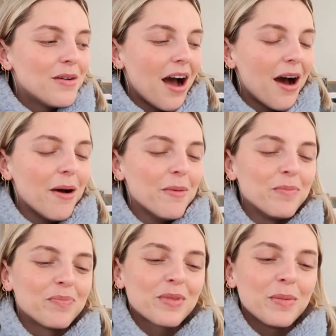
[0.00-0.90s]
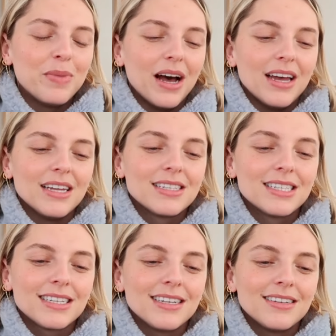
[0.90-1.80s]

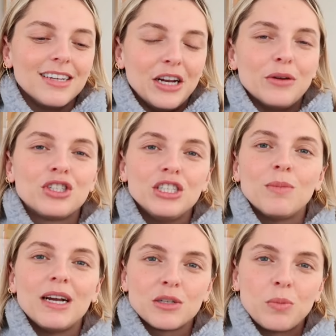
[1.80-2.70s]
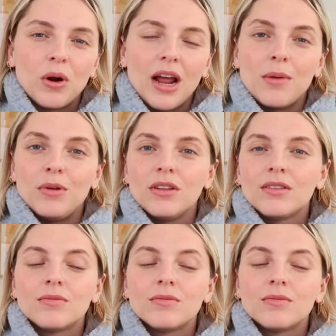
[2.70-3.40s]
But, you know, she's my support animal.